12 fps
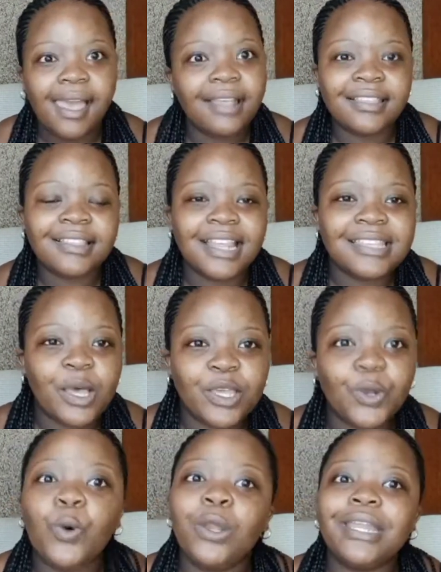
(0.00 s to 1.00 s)
I think that's how
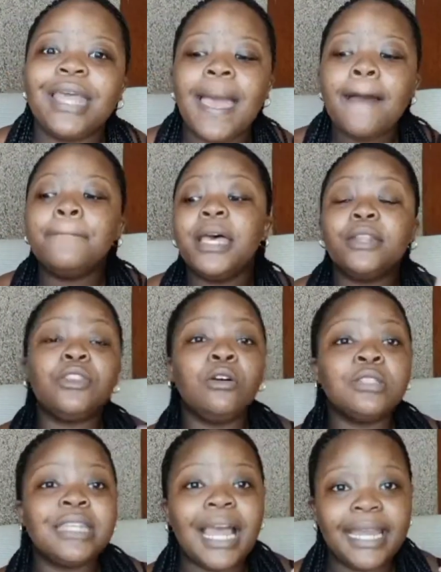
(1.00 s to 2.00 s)
they call it. But
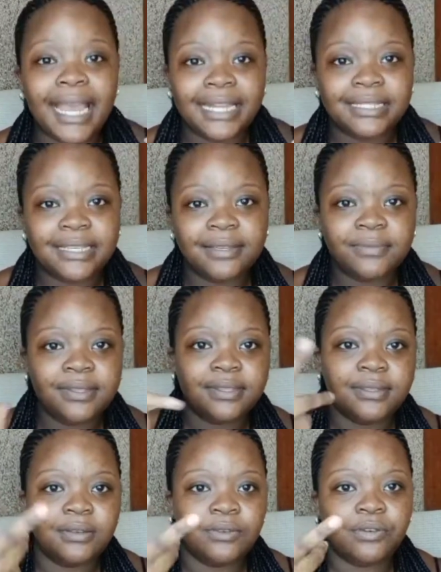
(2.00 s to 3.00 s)
those 9
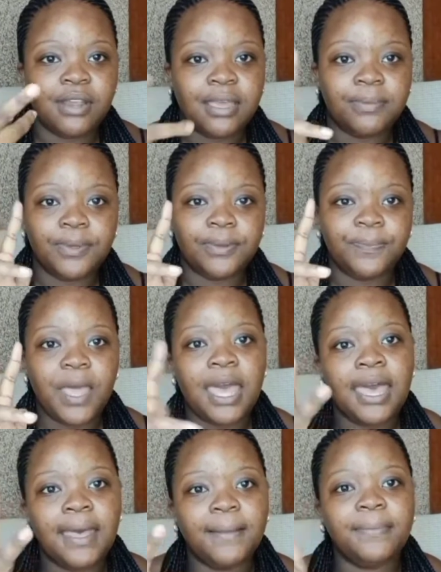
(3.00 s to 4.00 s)
items, oh crap.
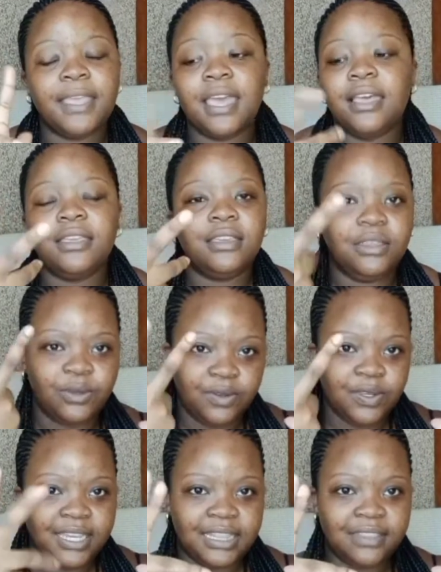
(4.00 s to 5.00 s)
Yeah,
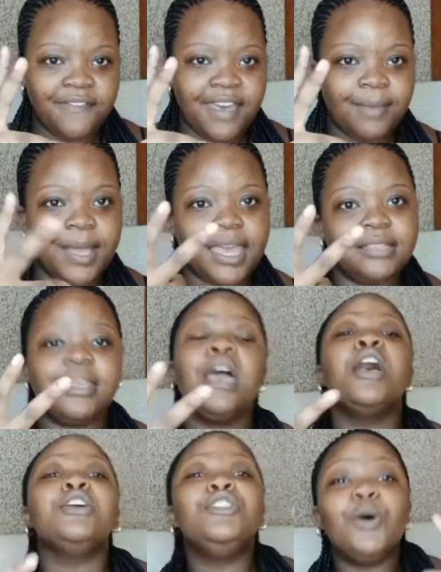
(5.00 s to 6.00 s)
you get the vibe, guys.
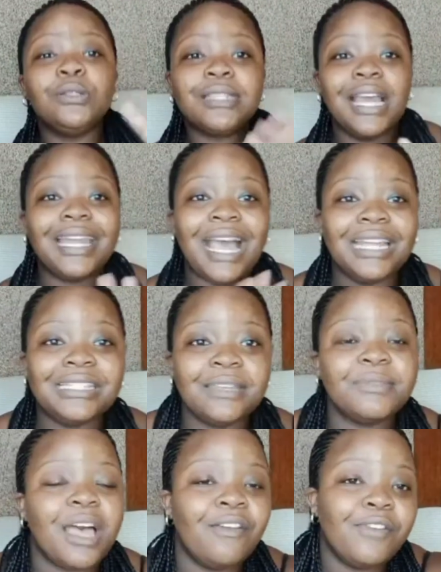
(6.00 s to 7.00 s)
Those 9
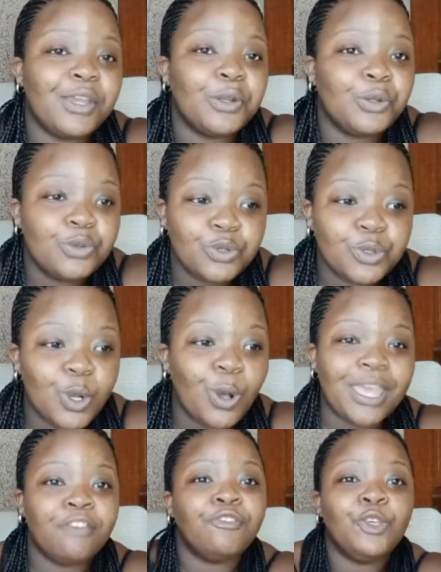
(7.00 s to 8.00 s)
items are very
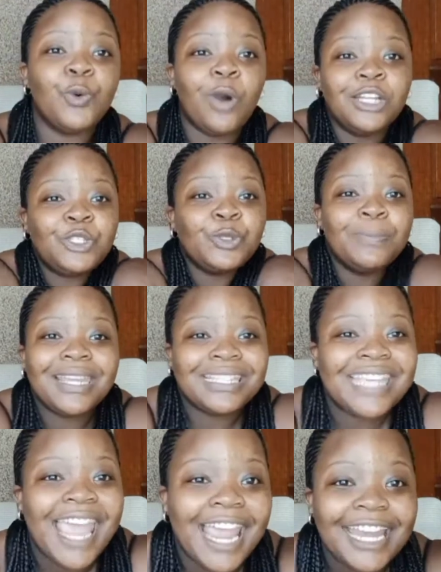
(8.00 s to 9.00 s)
crucial if you want to
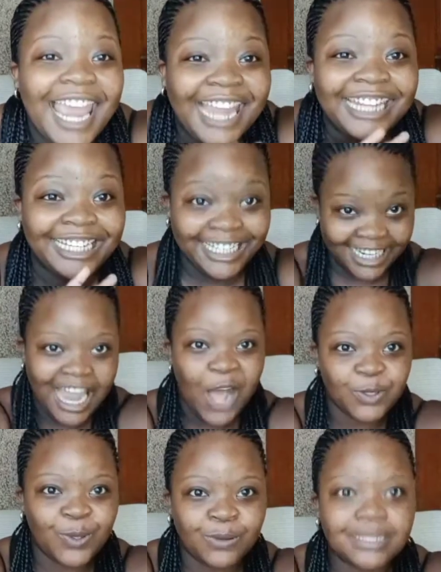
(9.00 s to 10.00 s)
maintain a clean
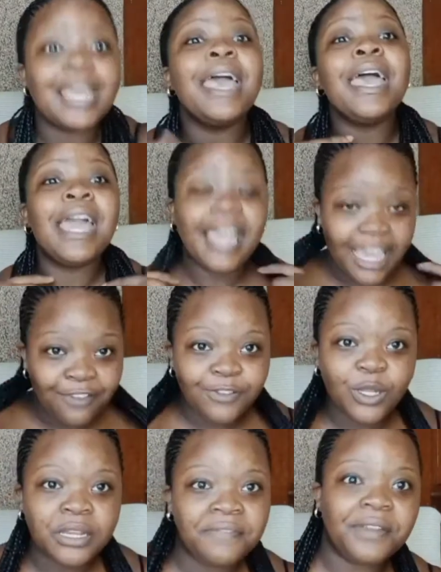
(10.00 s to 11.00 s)
household.
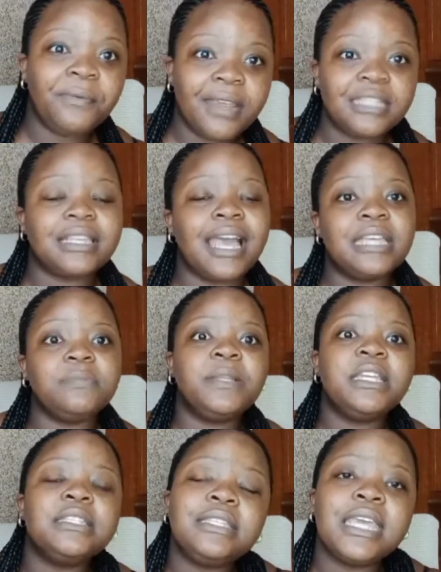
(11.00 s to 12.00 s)
If you live at rest, guys,
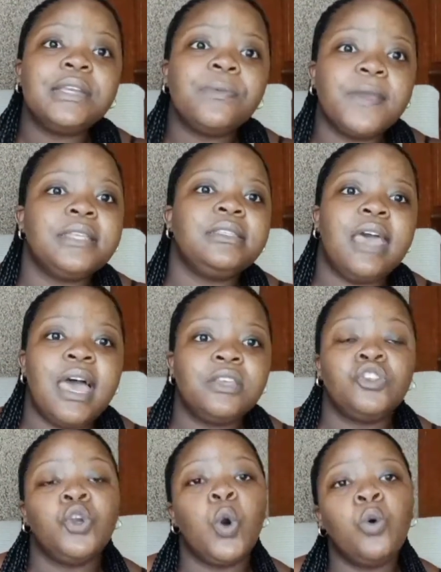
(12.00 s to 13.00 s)
please take rest
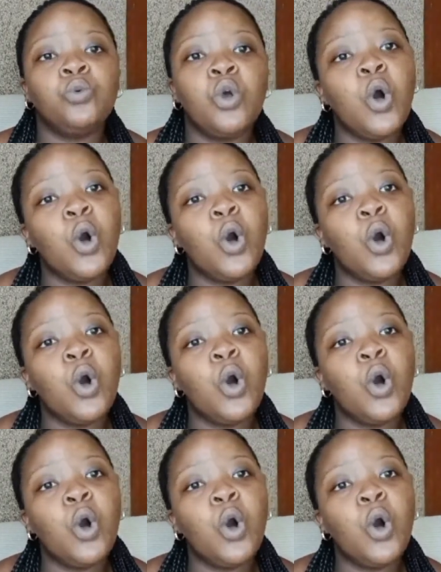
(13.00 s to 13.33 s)
as your own